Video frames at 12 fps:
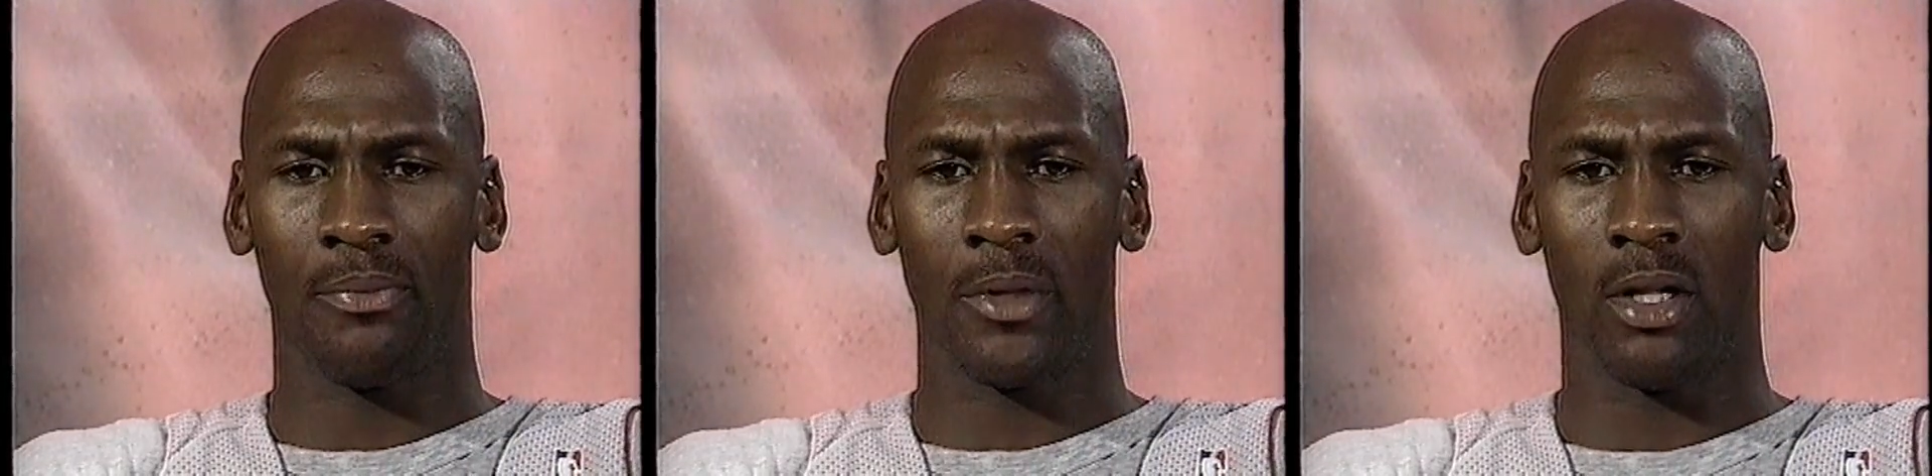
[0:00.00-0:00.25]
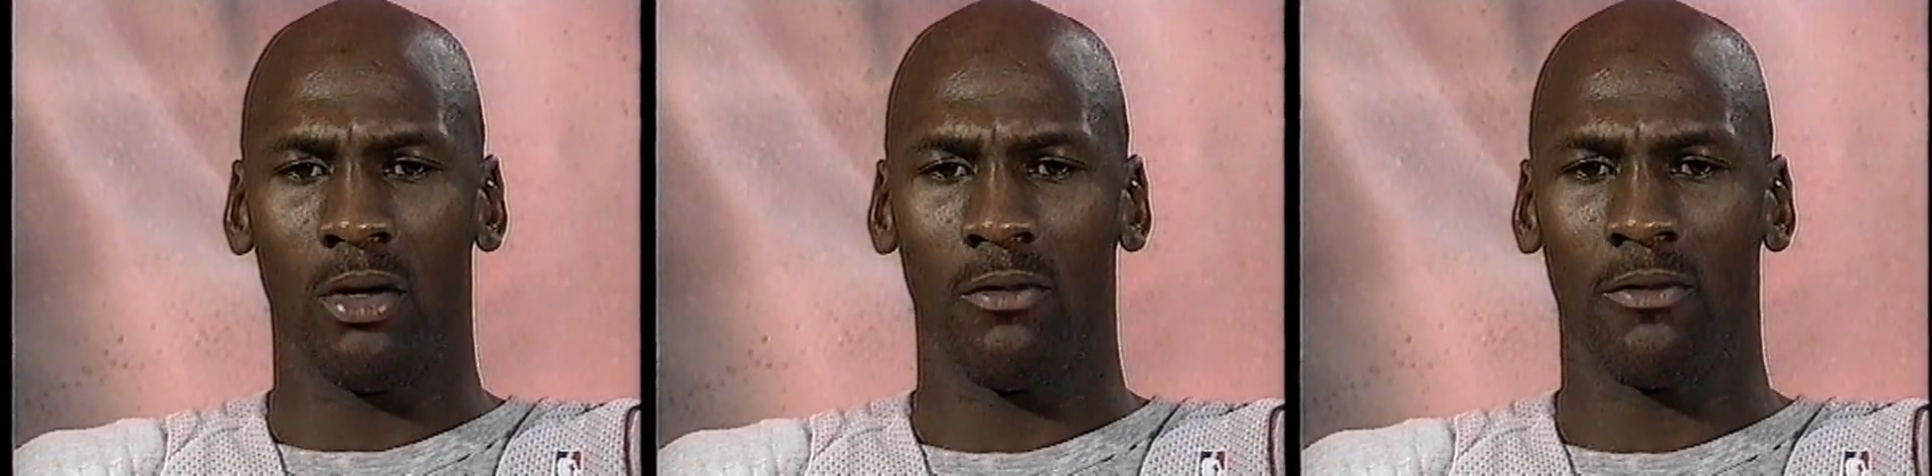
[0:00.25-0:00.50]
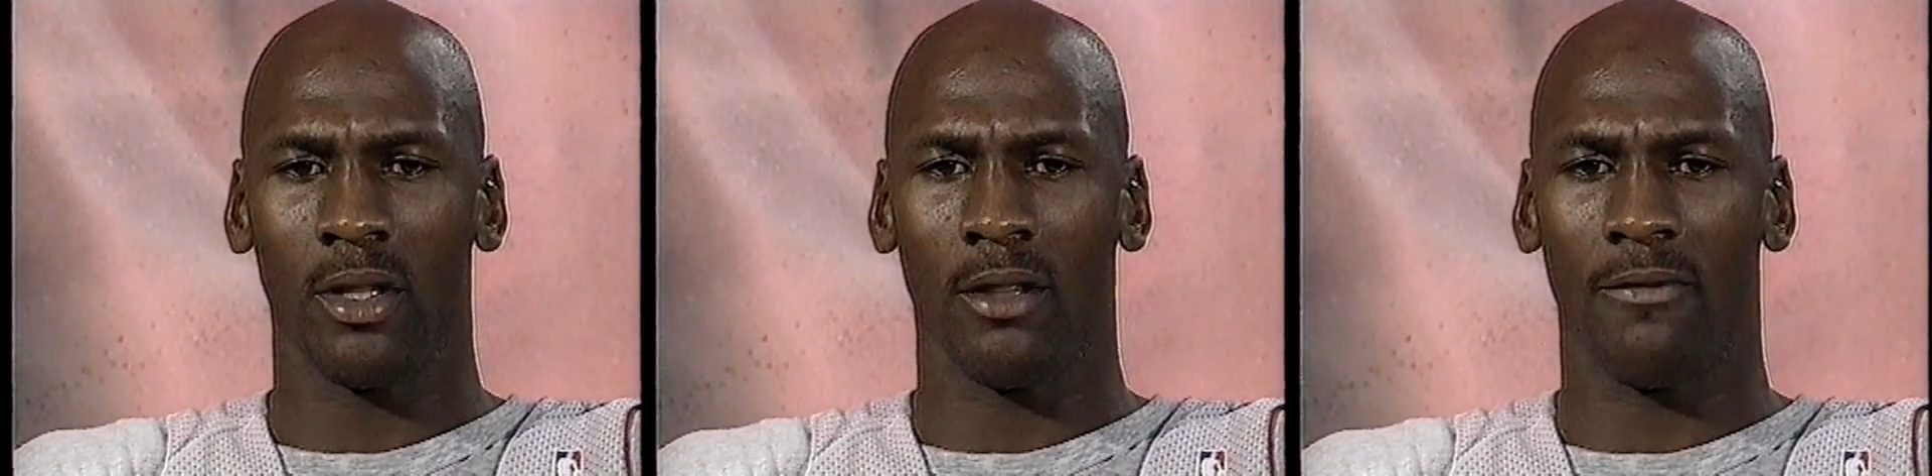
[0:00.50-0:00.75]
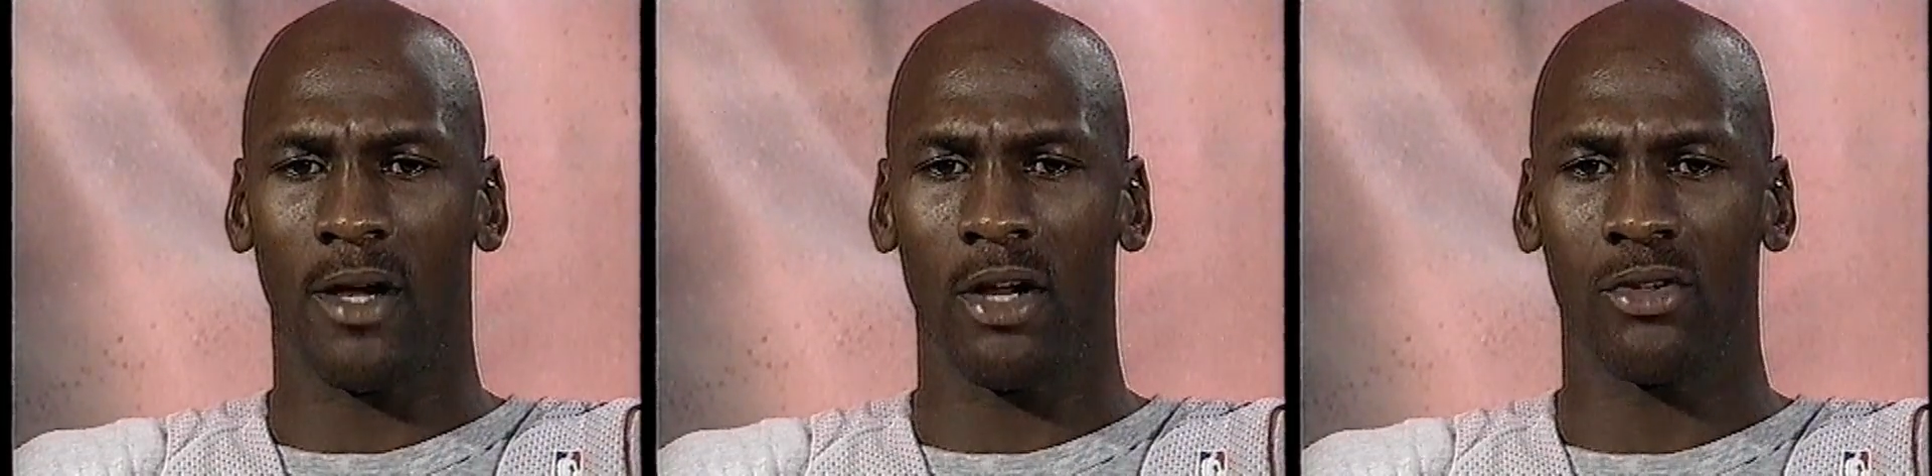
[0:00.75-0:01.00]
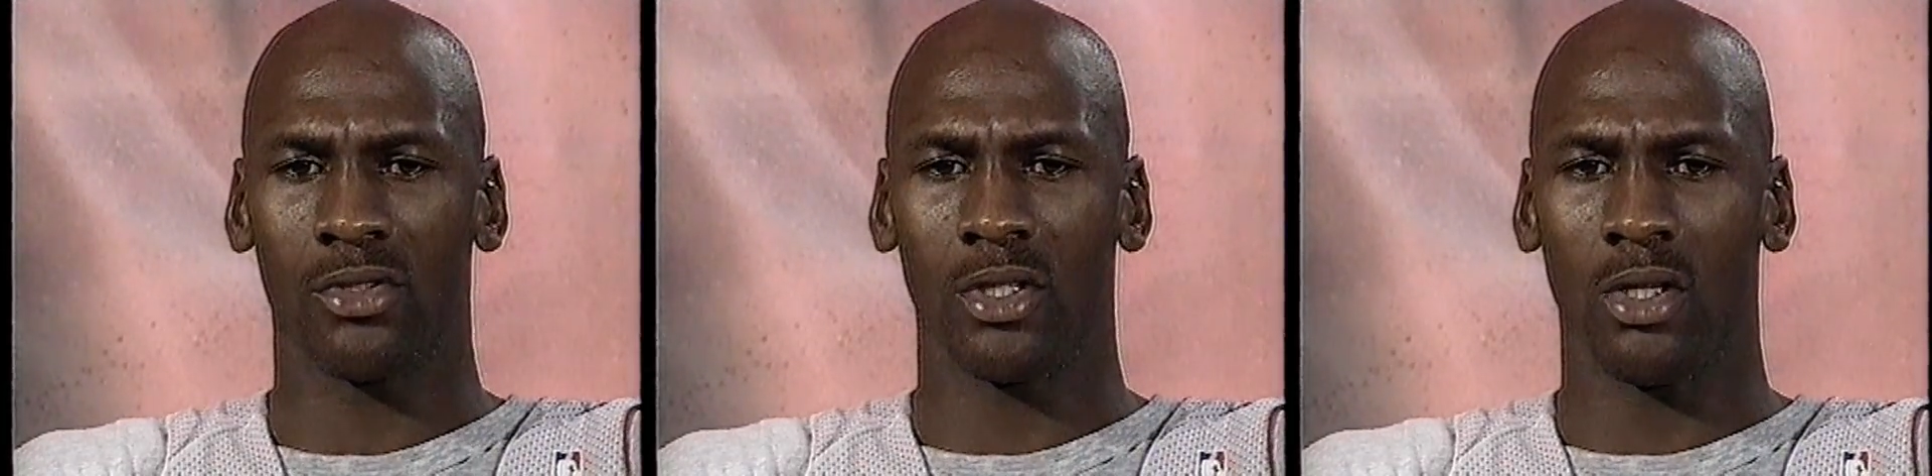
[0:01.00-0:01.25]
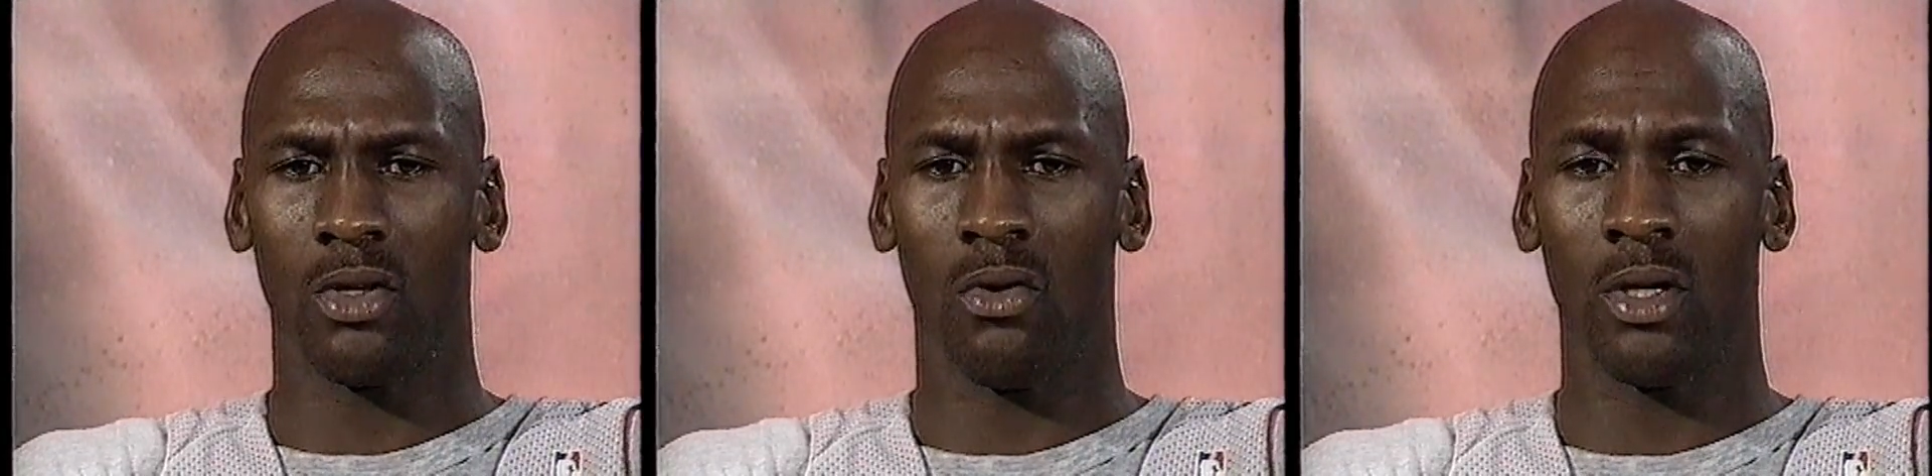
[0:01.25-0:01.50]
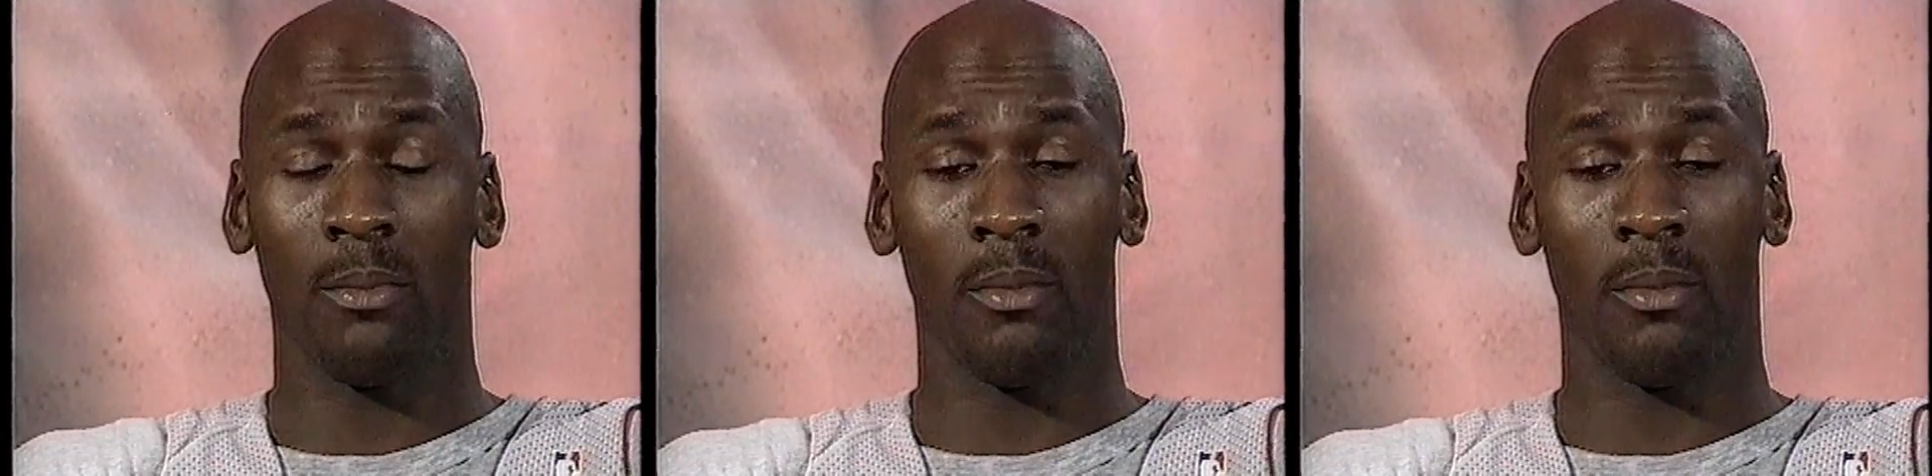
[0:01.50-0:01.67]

hopefully the fire is still going and